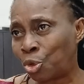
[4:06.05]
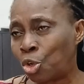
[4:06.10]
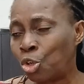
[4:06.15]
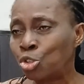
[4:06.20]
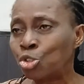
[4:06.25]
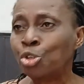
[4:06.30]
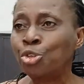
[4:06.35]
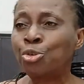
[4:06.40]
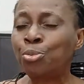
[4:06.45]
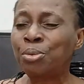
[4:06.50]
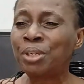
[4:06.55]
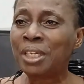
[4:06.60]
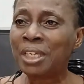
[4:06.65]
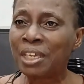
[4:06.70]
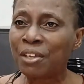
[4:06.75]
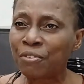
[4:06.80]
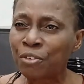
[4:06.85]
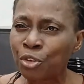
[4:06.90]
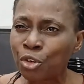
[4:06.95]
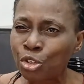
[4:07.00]
So you'll be
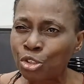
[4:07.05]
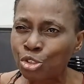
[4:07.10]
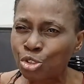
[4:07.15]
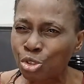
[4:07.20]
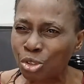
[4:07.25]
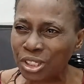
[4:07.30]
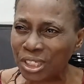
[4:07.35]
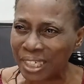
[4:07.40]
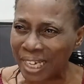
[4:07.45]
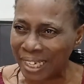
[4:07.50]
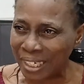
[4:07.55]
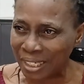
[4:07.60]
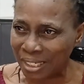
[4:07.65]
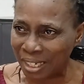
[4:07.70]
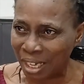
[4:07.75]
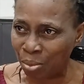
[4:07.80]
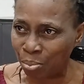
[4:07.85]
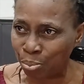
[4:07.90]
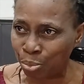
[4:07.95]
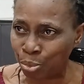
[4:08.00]
giving us such
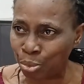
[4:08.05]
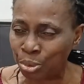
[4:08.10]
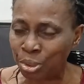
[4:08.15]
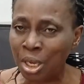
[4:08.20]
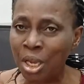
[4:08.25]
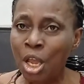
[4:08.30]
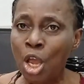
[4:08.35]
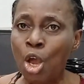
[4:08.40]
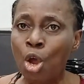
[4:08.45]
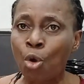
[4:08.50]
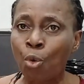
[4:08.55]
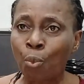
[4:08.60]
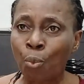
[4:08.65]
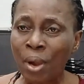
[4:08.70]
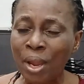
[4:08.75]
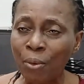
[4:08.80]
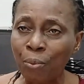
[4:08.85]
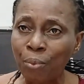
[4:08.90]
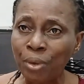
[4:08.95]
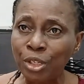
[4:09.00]
examples.
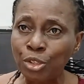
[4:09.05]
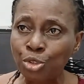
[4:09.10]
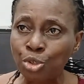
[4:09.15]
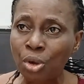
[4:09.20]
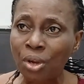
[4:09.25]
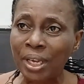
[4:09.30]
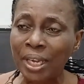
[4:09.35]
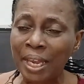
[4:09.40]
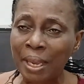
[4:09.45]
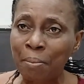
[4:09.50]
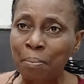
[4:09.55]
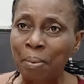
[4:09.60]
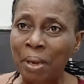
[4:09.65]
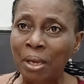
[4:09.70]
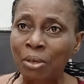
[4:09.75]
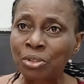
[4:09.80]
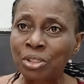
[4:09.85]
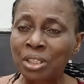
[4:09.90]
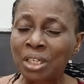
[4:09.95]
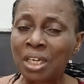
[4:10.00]
When we talk
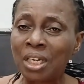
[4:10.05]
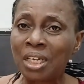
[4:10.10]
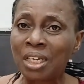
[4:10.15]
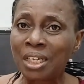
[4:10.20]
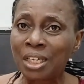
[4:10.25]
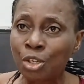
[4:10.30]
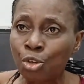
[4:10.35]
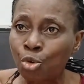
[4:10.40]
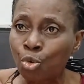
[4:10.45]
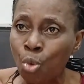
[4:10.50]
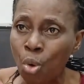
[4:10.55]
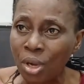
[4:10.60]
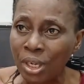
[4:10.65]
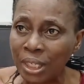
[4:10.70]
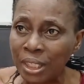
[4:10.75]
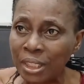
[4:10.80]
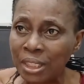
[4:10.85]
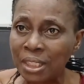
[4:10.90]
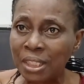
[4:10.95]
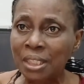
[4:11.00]
about
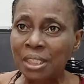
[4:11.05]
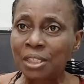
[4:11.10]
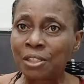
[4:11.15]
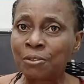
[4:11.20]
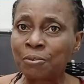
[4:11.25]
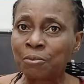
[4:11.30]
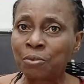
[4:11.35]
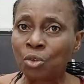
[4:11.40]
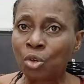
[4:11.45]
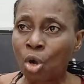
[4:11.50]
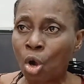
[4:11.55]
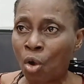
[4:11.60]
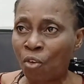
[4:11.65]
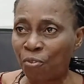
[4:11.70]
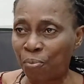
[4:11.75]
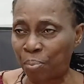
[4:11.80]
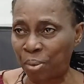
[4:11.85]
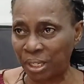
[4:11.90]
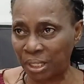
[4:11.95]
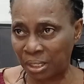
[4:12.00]
equality
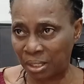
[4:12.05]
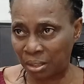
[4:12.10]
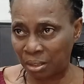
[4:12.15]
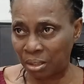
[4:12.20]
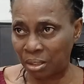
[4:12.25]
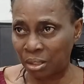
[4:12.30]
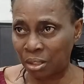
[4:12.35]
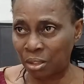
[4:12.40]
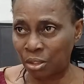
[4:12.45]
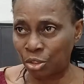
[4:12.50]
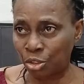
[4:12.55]
of persons,